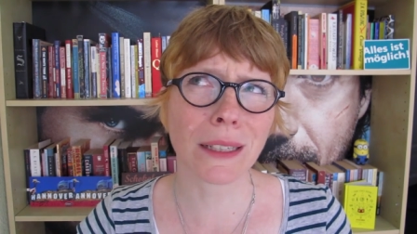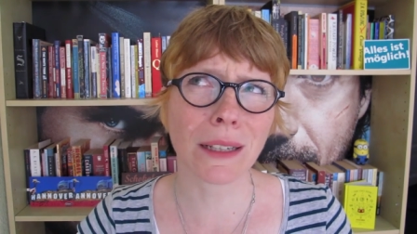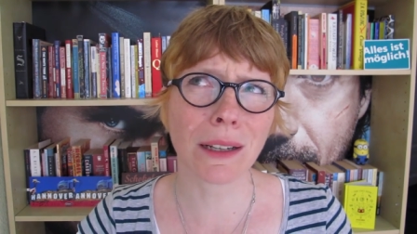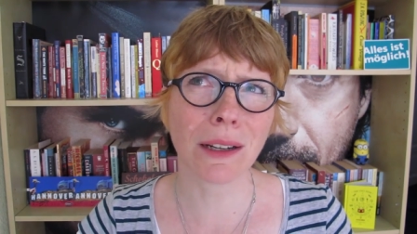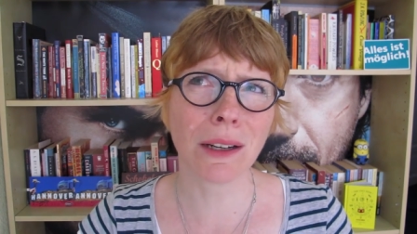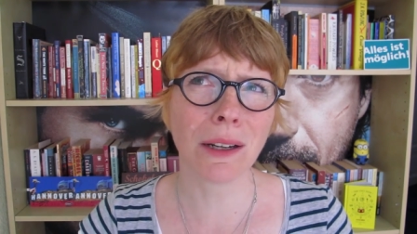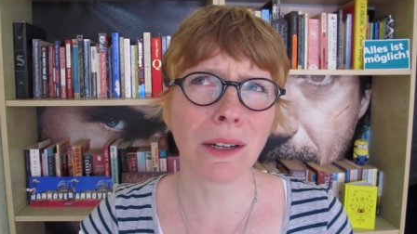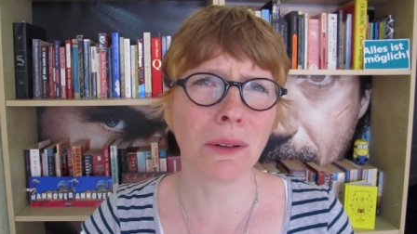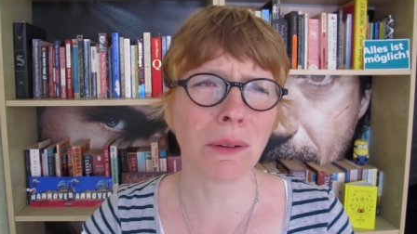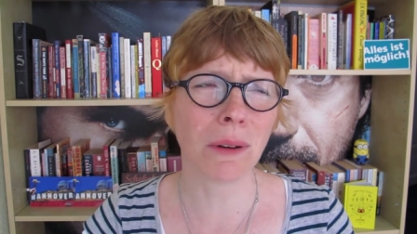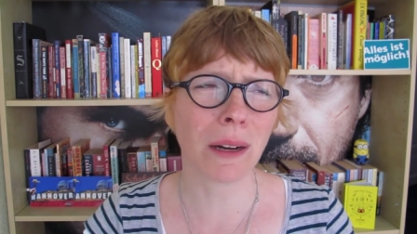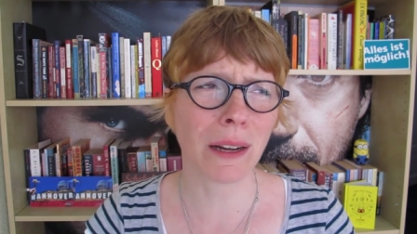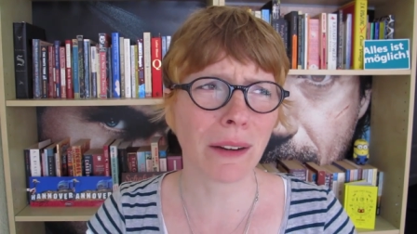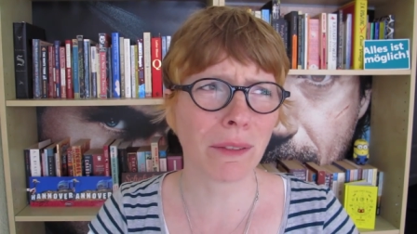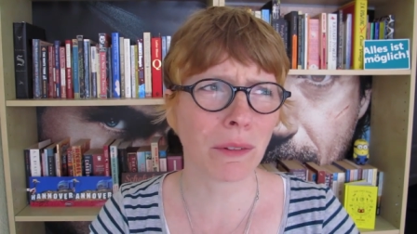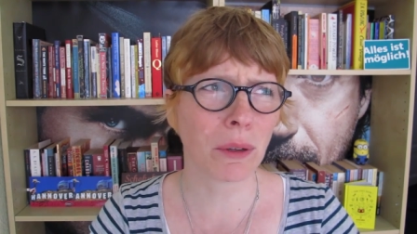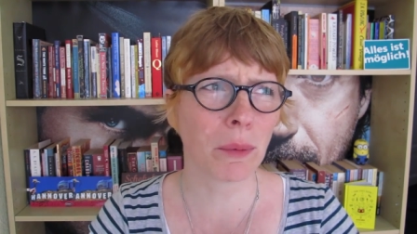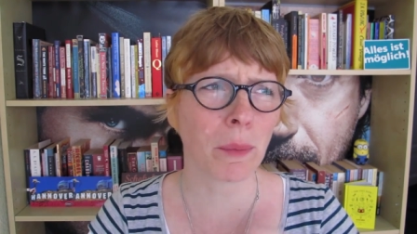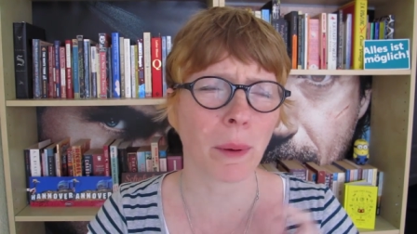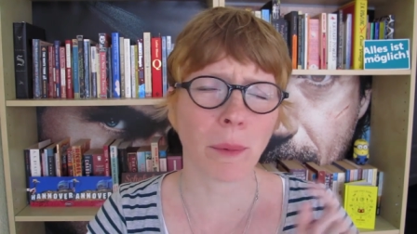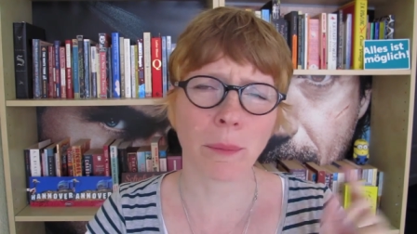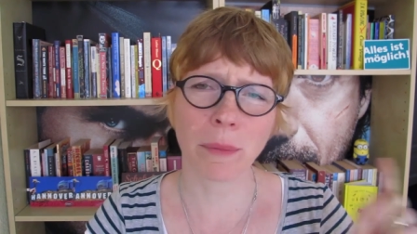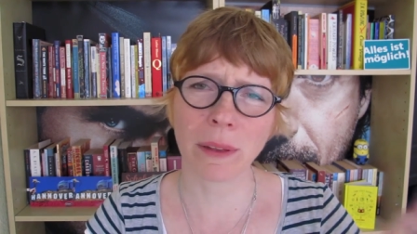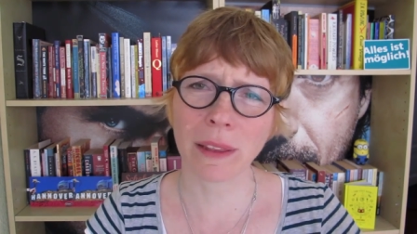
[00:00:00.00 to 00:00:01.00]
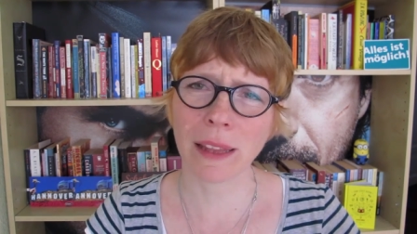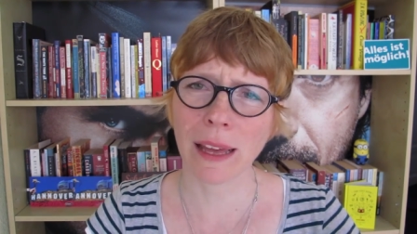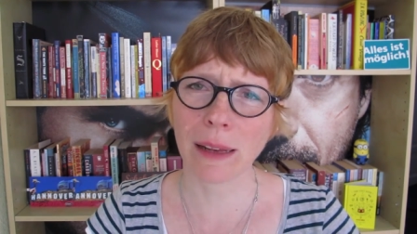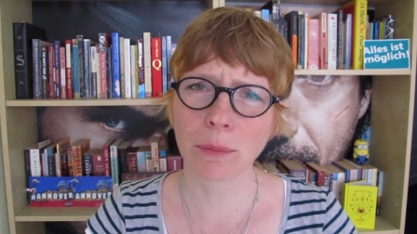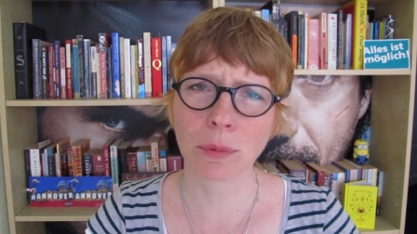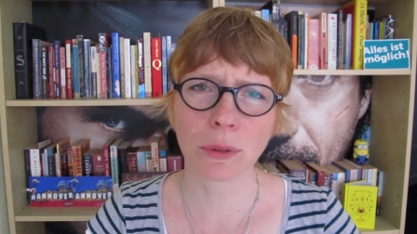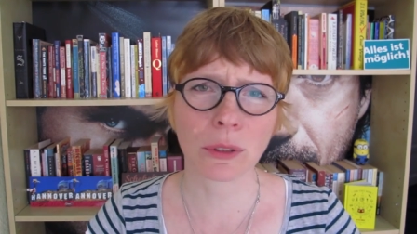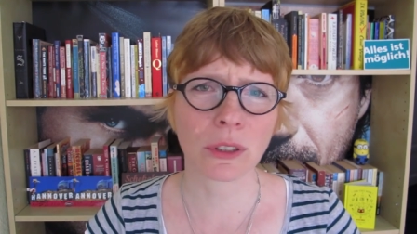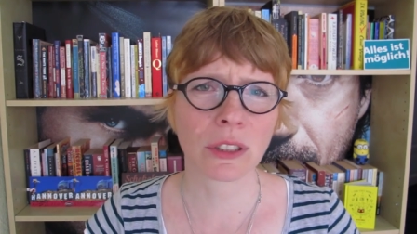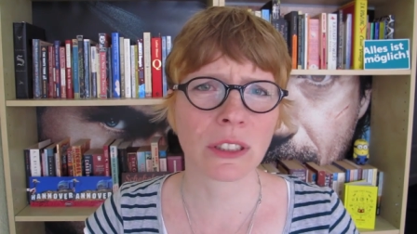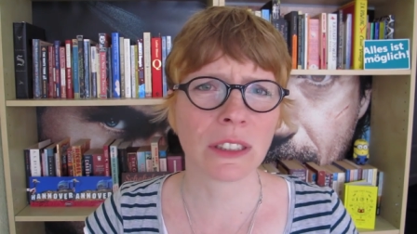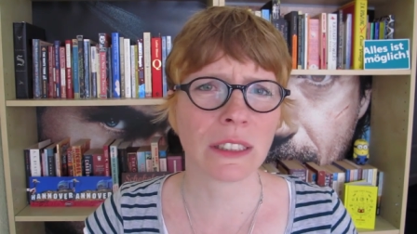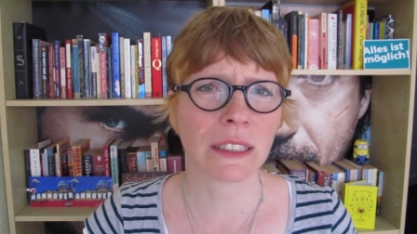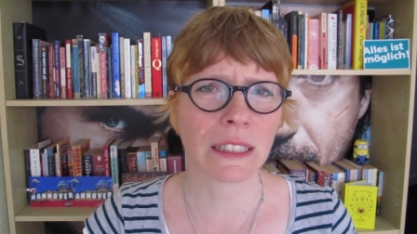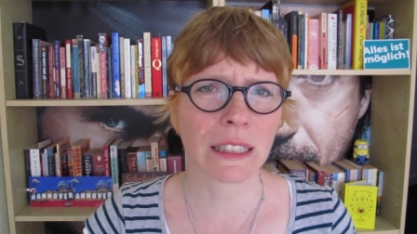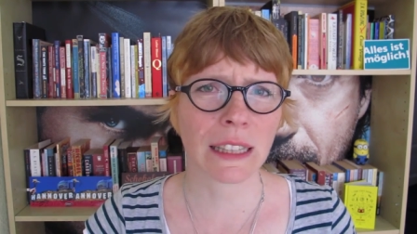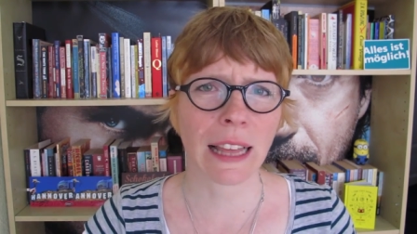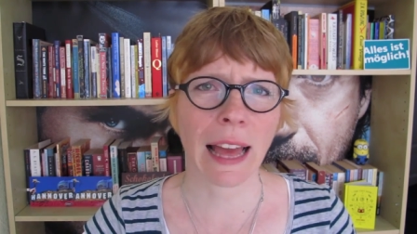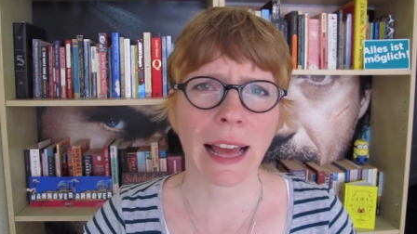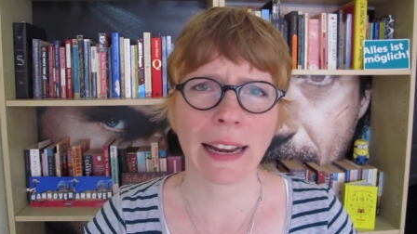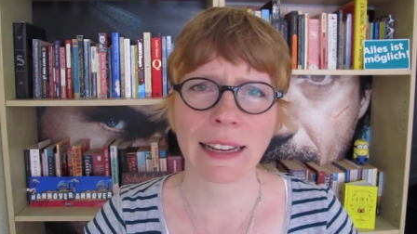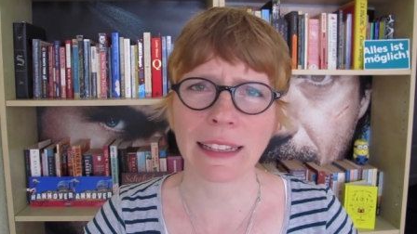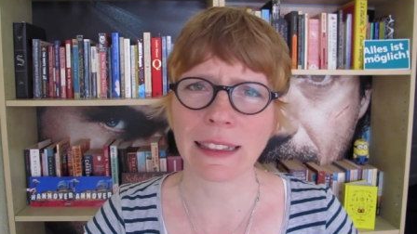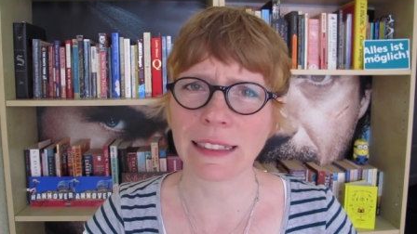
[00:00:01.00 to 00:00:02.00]
oh, I remember that person did
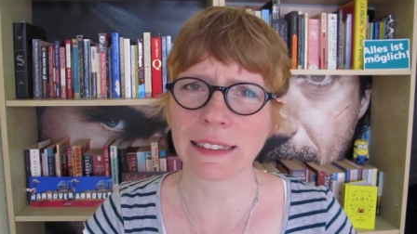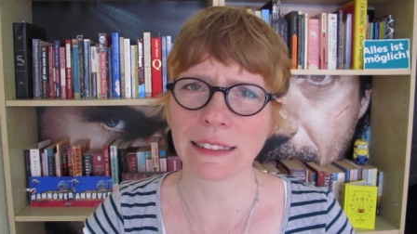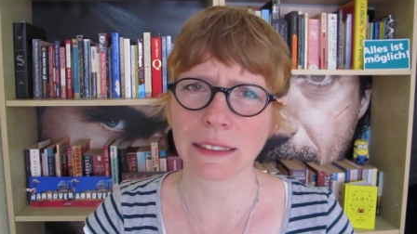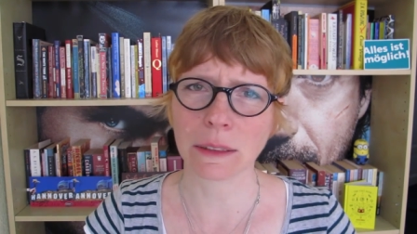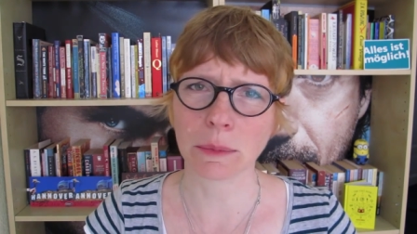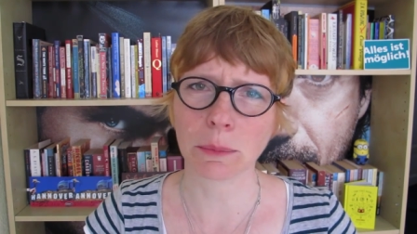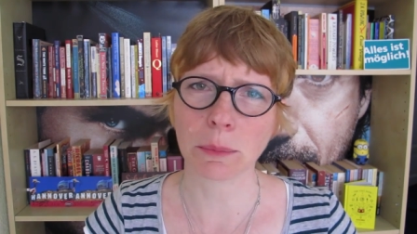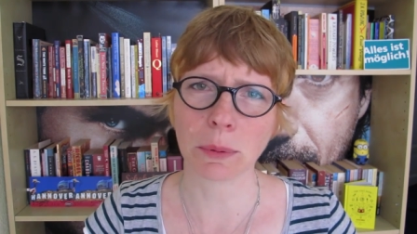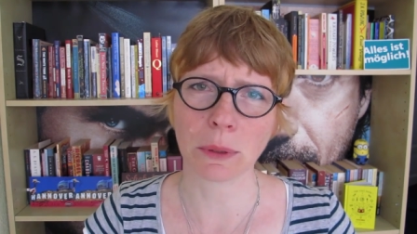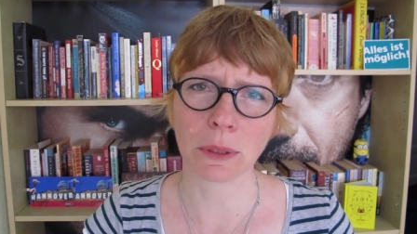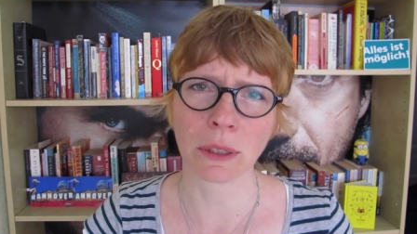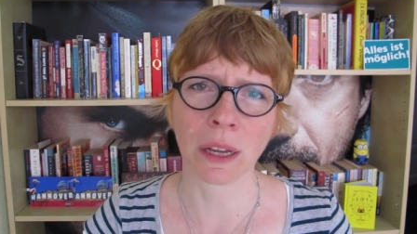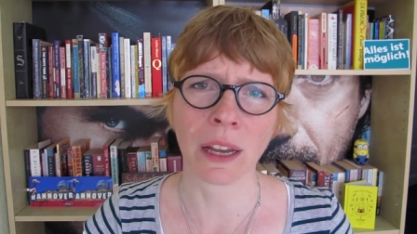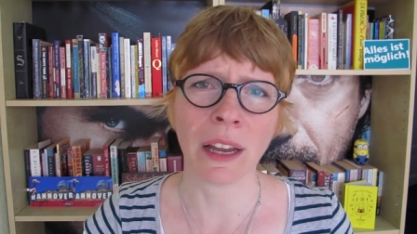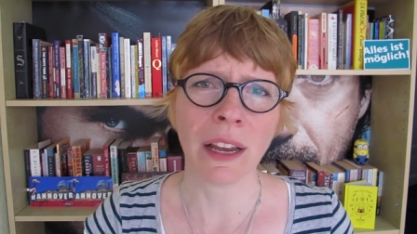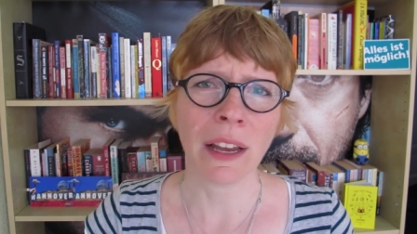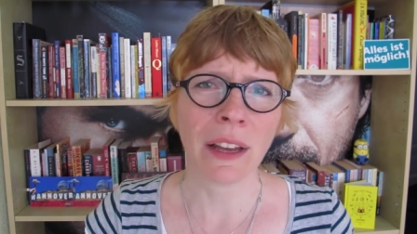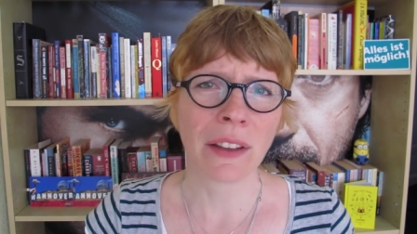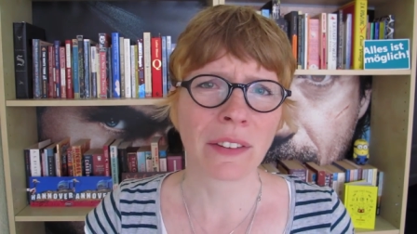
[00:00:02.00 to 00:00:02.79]
that in this book,